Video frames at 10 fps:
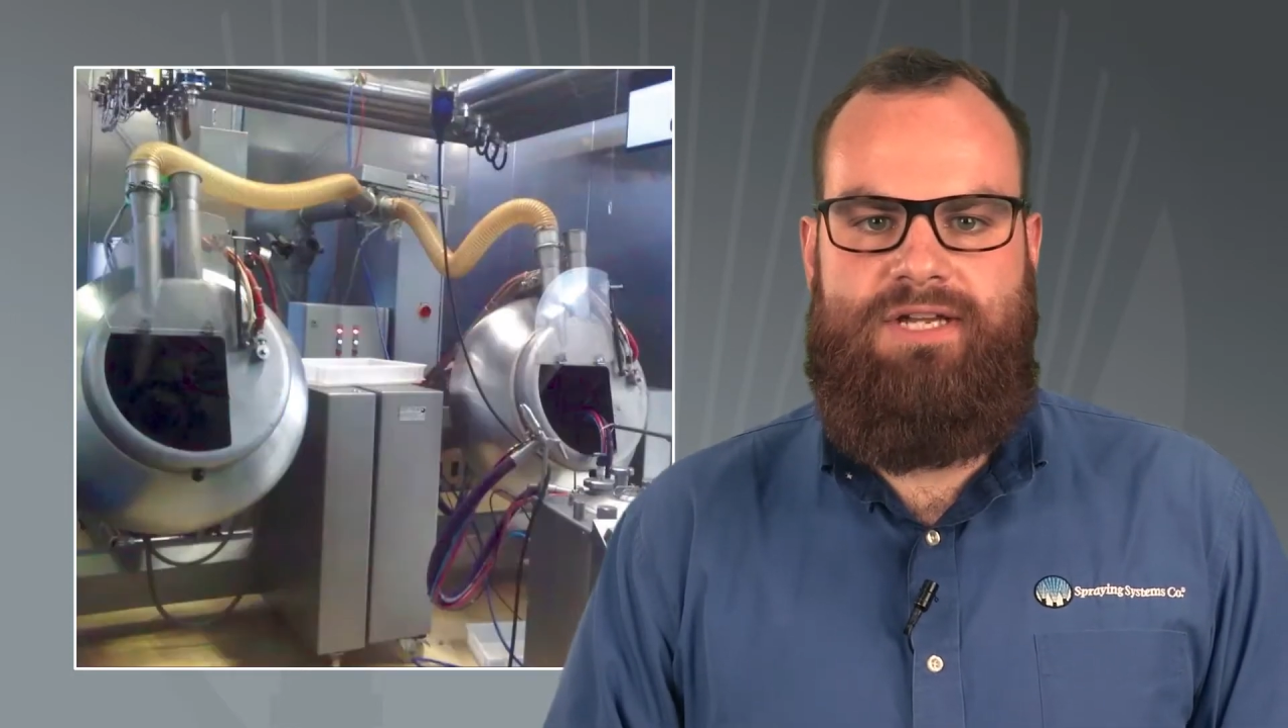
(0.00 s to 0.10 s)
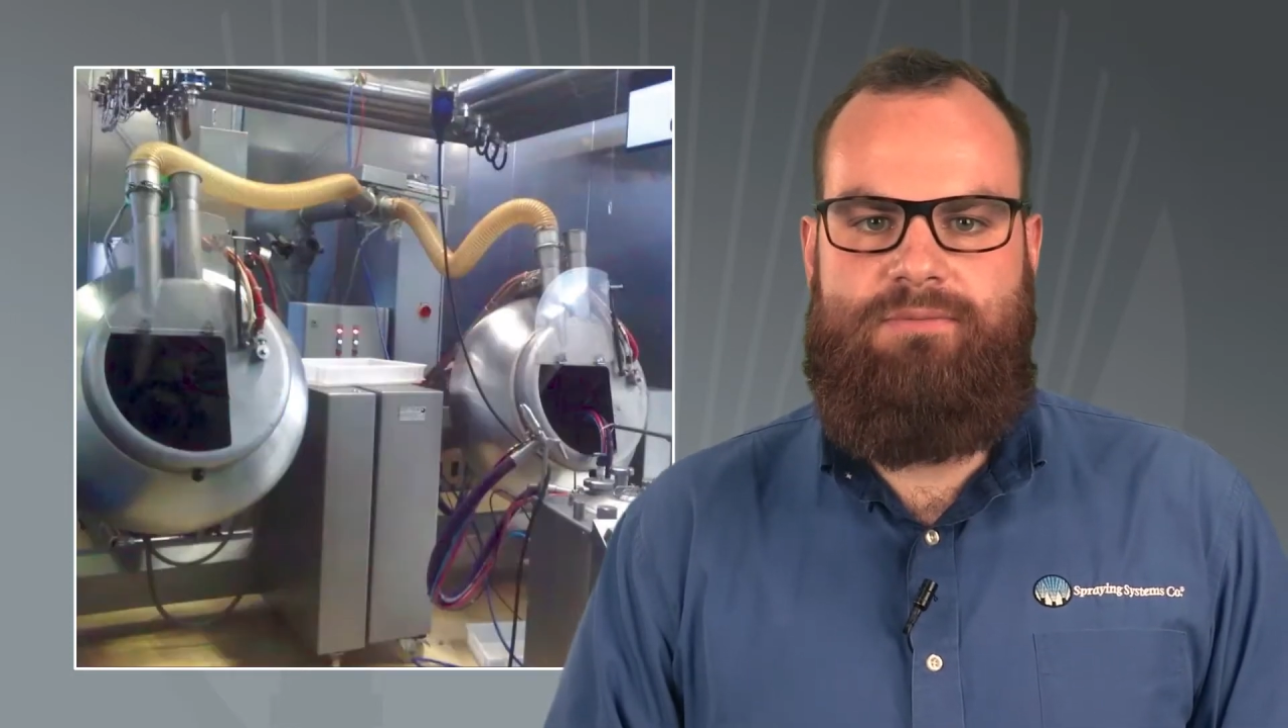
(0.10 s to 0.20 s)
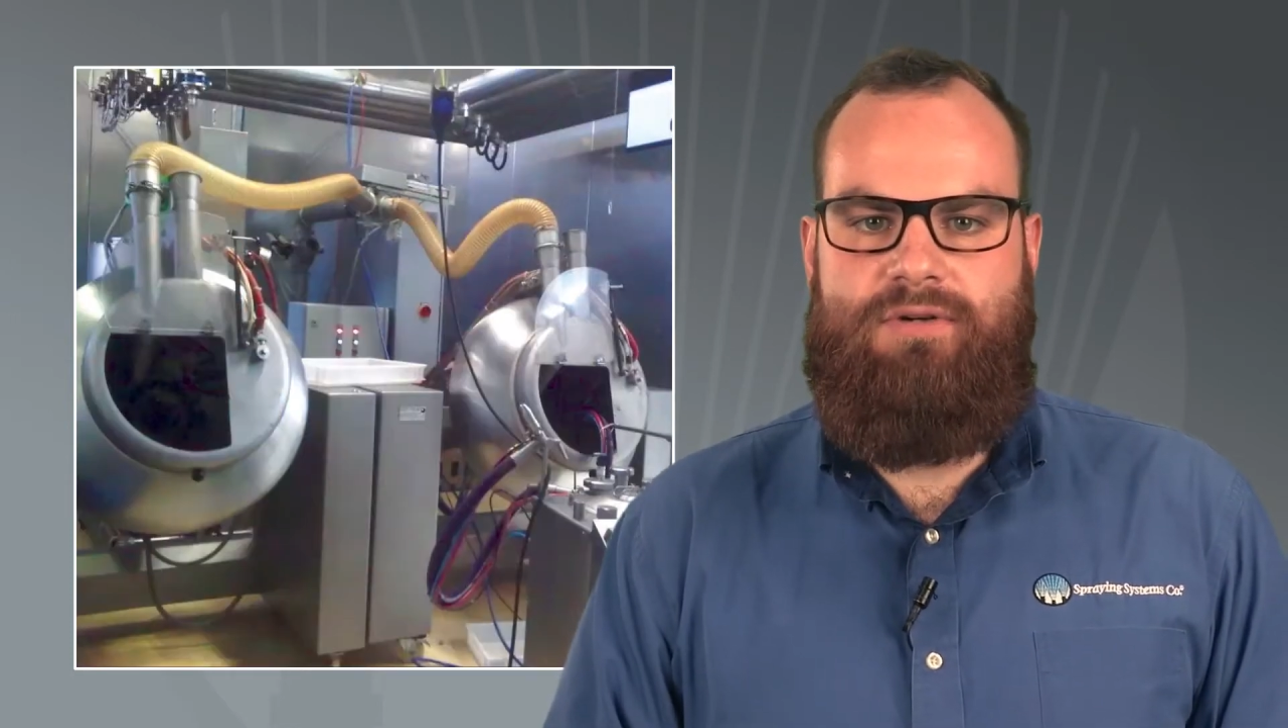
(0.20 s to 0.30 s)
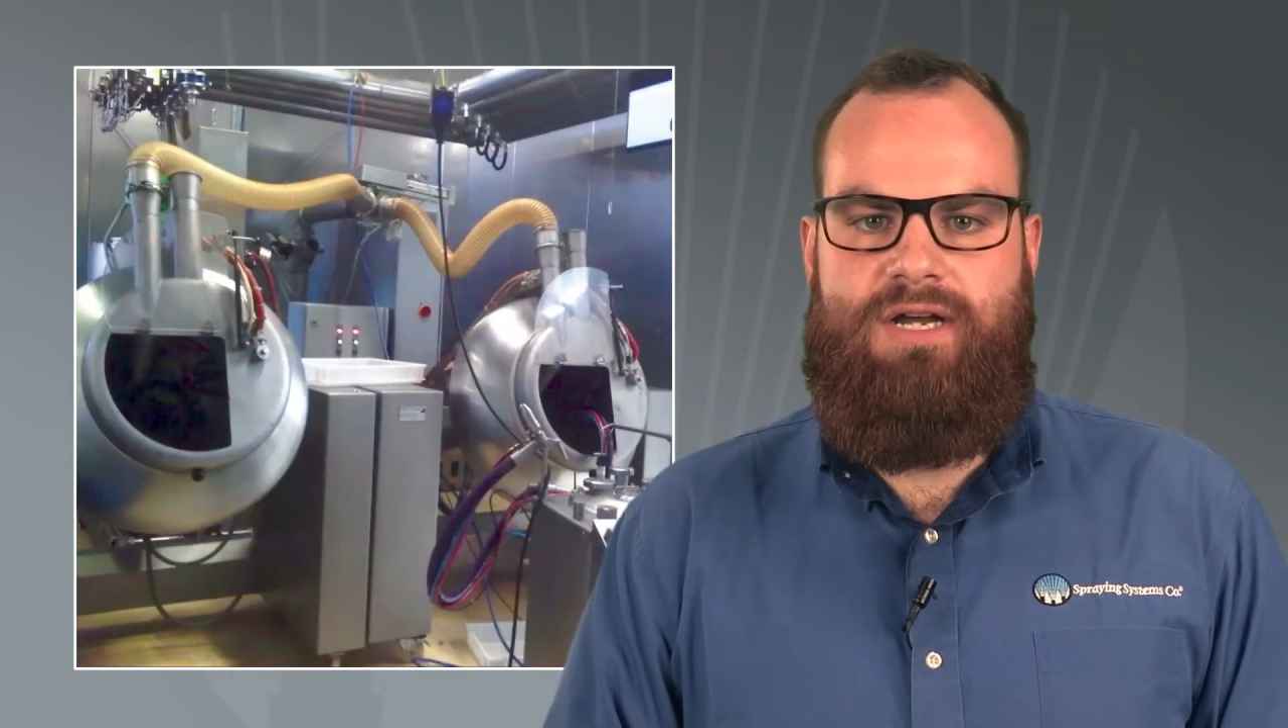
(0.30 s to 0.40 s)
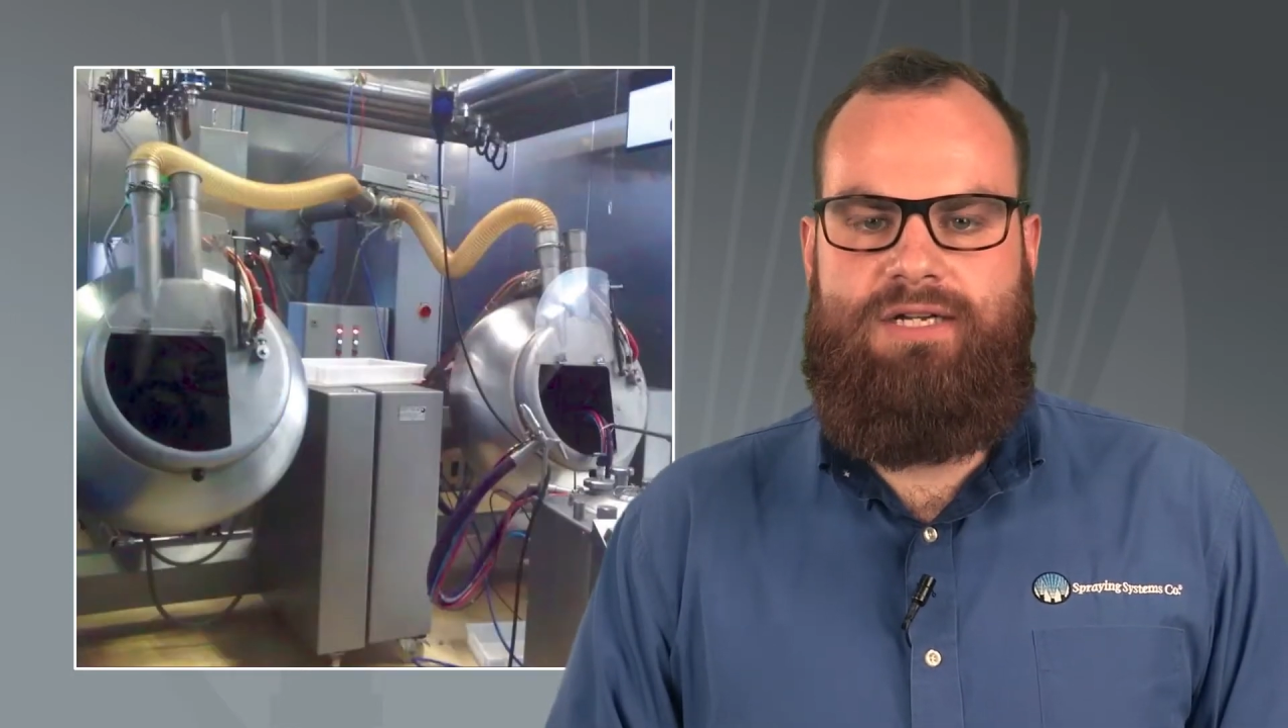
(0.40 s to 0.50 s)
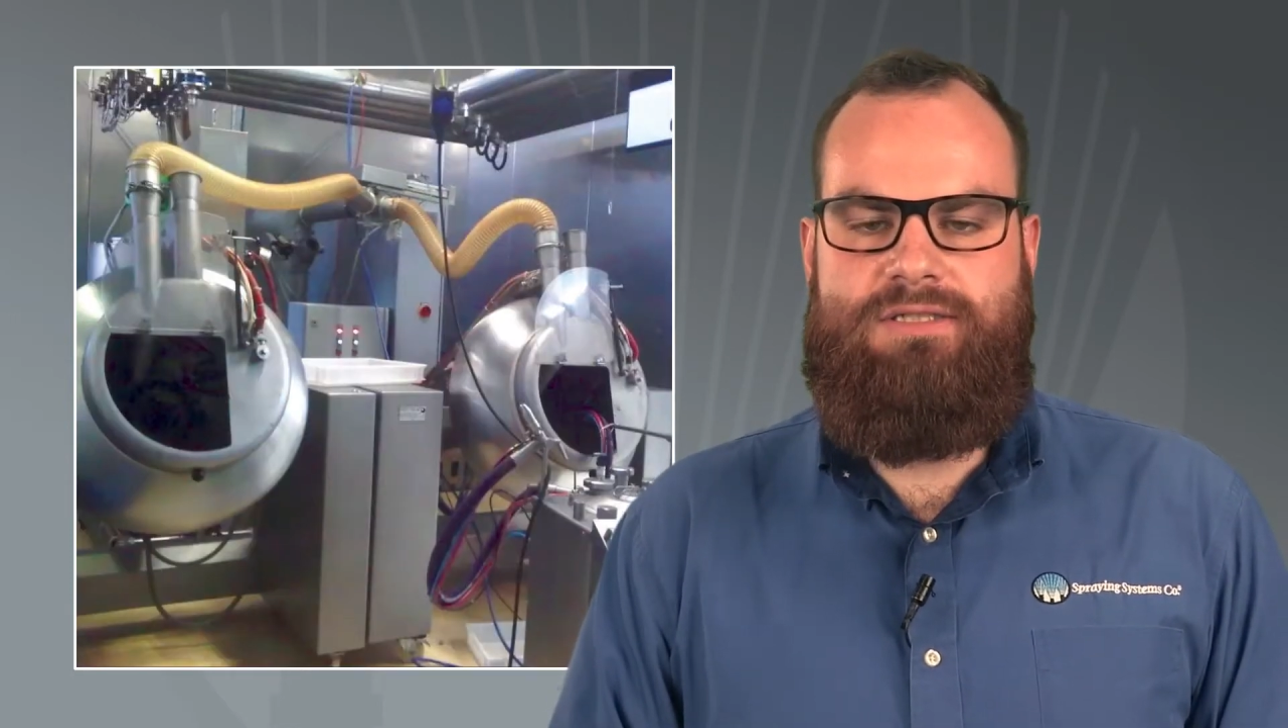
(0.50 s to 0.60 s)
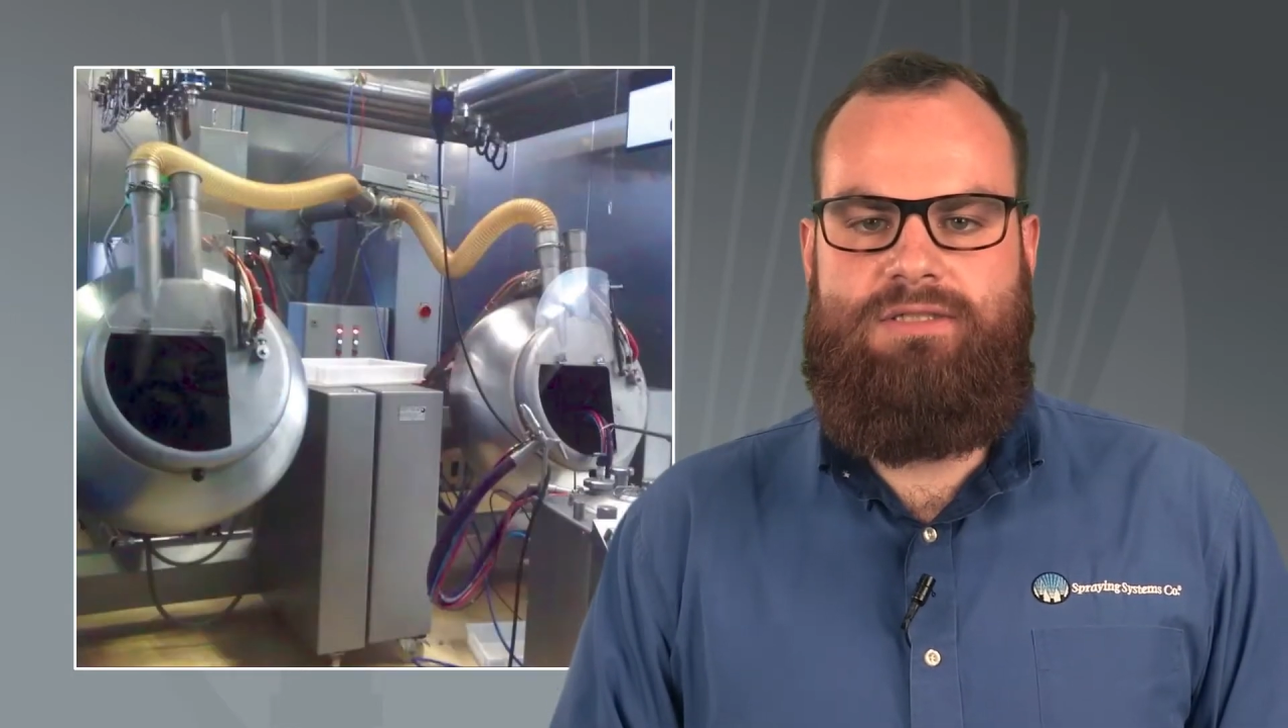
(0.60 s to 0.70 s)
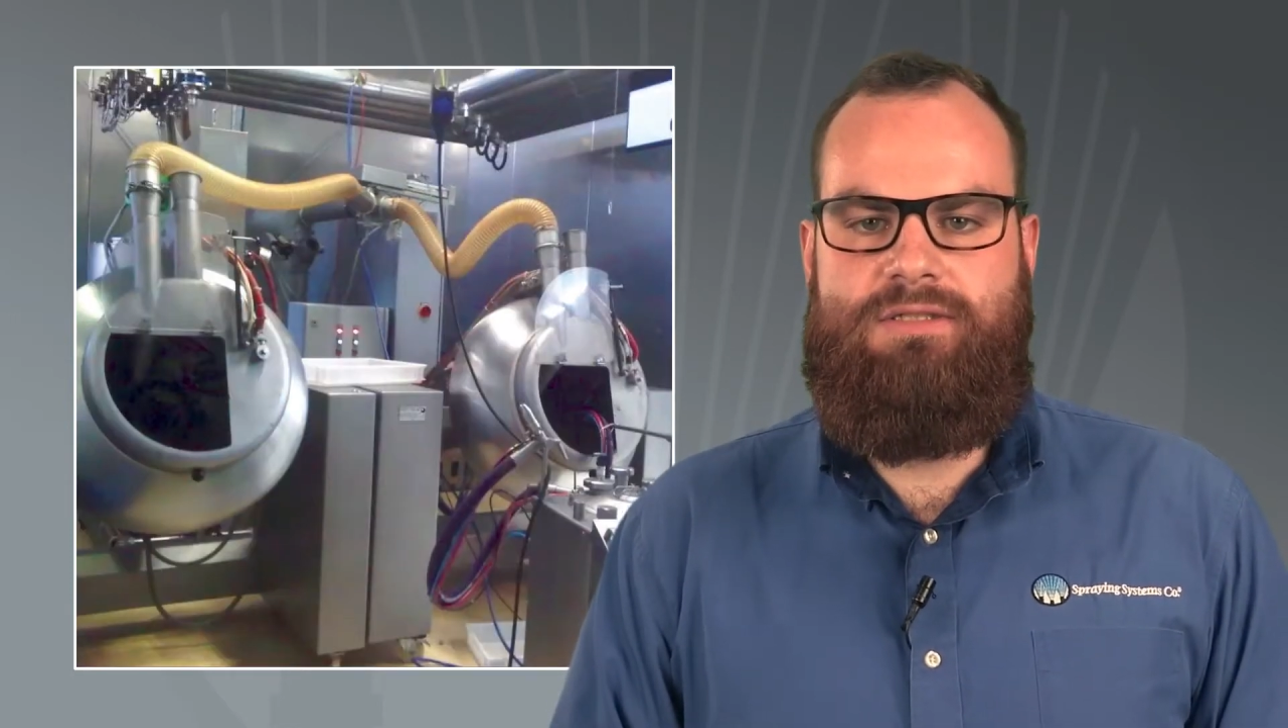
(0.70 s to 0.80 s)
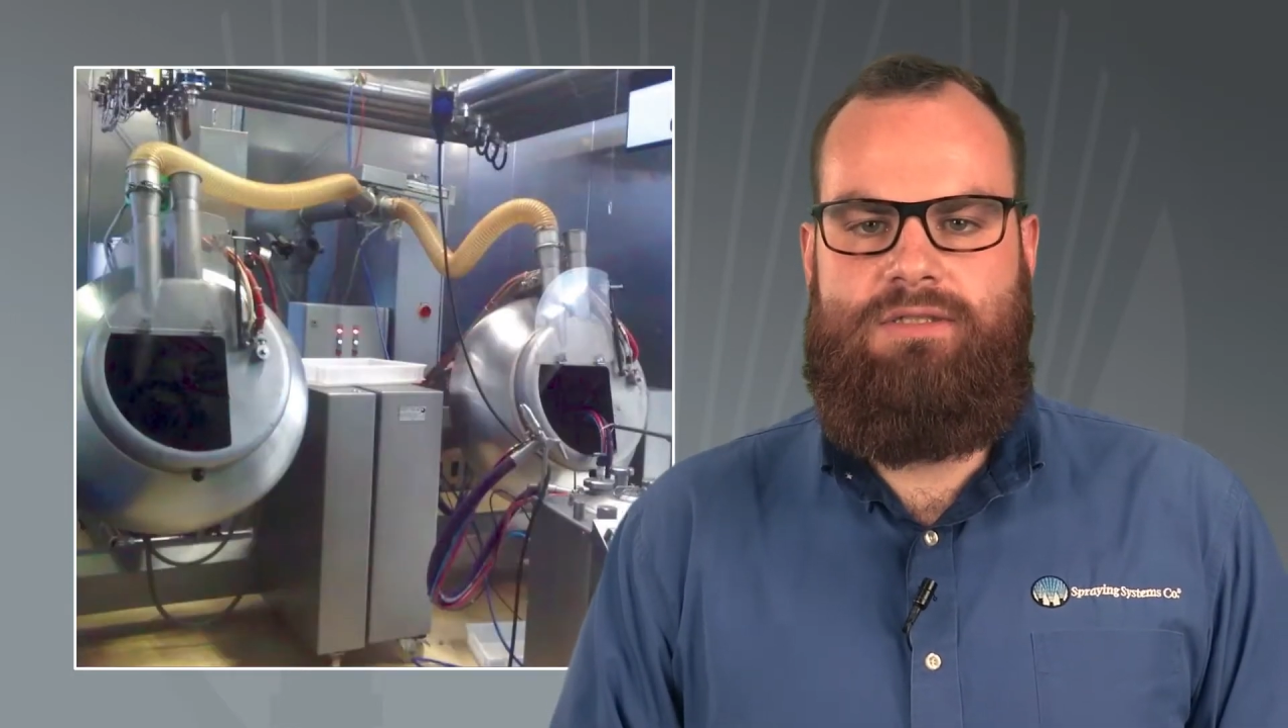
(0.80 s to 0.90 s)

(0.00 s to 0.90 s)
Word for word: end product.